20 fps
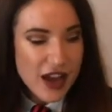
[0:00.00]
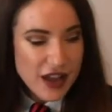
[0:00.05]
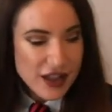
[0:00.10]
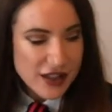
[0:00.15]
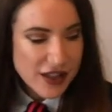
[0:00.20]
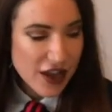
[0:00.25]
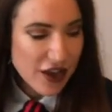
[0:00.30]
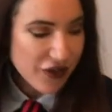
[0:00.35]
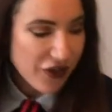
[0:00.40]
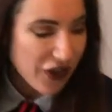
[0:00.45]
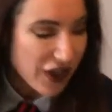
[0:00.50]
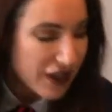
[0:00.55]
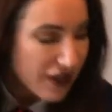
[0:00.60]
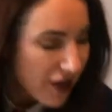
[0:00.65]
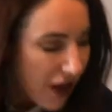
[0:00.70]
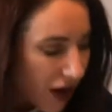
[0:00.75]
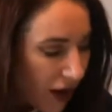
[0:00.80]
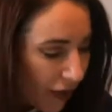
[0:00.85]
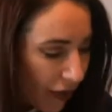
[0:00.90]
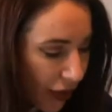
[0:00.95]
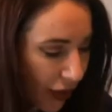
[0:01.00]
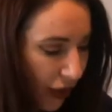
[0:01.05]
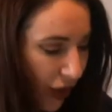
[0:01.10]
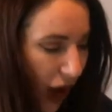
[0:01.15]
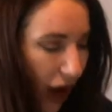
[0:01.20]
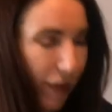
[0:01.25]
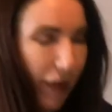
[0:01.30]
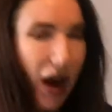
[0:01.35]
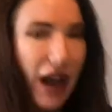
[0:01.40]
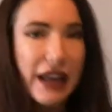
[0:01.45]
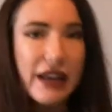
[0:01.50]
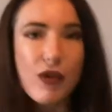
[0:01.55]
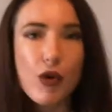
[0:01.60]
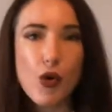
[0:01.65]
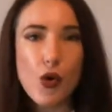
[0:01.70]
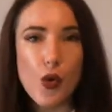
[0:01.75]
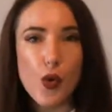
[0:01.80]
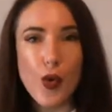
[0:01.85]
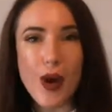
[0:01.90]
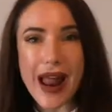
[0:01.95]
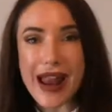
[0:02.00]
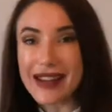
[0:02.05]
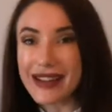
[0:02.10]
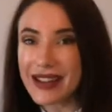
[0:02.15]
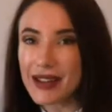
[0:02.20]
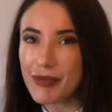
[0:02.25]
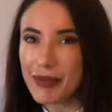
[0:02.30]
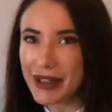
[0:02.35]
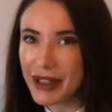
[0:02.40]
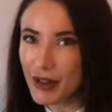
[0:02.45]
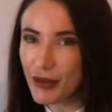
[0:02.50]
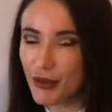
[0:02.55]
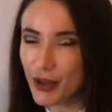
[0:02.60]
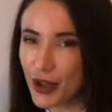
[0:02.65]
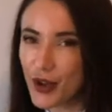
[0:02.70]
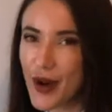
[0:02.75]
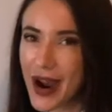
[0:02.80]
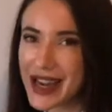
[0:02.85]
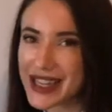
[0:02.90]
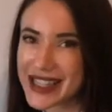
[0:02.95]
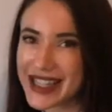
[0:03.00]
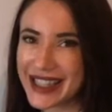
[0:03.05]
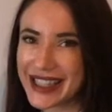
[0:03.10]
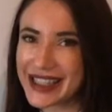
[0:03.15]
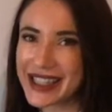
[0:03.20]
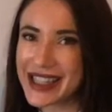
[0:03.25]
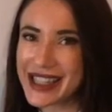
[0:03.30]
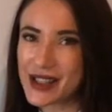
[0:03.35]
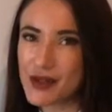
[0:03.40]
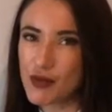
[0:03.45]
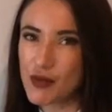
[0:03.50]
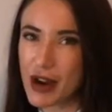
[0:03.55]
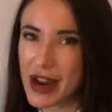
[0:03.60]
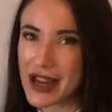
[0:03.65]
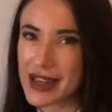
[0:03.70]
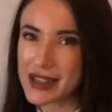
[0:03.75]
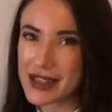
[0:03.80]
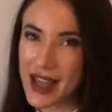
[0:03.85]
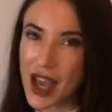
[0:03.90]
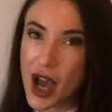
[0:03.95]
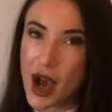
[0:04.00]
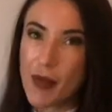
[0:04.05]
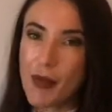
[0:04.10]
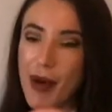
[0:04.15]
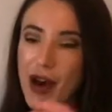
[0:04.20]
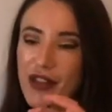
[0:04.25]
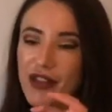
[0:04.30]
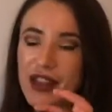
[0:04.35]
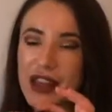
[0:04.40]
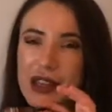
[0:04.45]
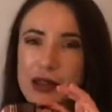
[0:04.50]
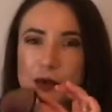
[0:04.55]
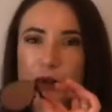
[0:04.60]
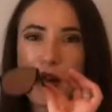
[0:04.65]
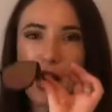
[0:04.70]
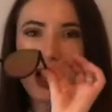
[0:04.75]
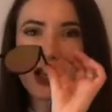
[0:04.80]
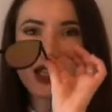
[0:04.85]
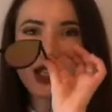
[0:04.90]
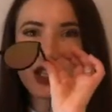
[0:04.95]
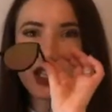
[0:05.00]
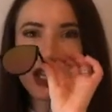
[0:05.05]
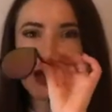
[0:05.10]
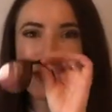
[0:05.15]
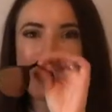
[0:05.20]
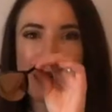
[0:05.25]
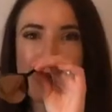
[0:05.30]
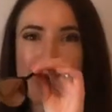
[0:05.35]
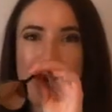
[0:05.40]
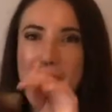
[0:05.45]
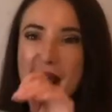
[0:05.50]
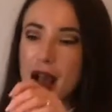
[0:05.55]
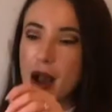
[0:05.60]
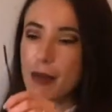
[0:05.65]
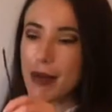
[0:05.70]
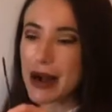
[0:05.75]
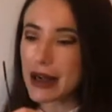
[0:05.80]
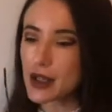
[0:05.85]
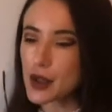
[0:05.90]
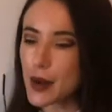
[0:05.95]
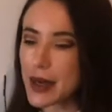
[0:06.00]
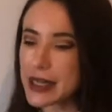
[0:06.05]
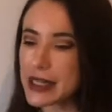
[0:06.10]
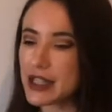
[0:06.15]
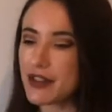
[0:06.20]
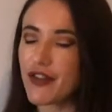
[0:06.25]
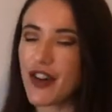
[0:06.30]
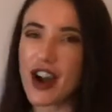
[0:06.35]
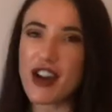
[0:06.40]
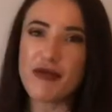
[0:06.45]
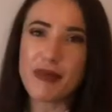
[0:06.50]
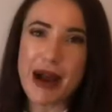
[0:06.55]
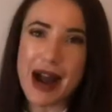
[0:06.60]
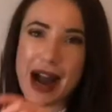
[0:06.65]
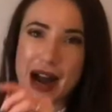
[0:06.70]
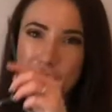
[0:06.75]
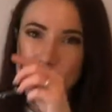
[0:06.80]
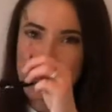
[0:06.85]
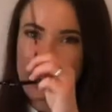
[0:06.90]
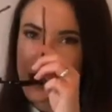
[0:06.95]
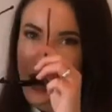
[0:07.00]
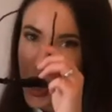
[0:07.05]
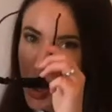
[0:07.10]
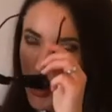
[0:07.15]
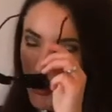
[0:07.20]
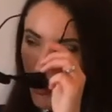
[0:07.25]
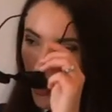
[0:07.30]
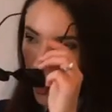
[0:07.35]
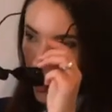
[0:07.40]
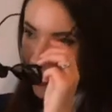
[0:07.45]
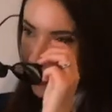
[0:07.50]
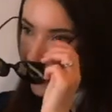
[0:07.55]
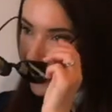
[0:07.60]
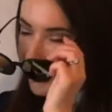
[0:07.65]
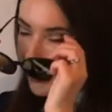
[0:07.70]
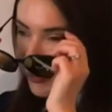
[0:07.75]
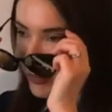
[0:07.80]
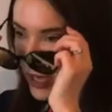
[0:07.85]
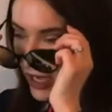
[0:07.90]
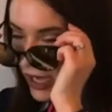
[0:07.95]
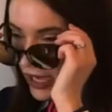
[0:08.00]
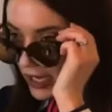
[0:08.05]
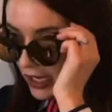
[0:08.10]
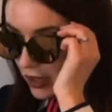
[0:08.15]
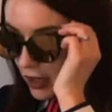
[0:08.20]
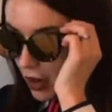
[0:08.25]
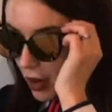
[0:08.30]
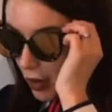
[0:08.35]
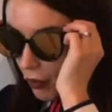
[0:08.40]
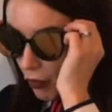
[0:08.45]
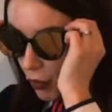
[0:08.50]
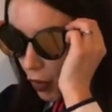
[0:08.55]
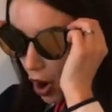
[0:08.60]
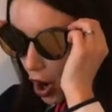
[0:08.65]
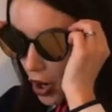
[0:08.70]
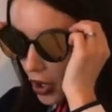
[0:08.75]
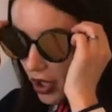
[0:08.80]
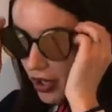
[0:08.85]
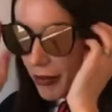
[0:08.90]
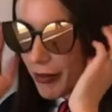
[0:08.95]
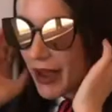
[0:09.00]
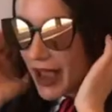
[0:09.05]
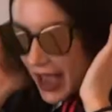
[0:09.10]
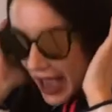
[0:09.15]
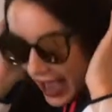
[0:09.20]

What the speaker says: So for example, I might already be regretting this risk, but these were a cheapy pair, about £25, bought them in Rome,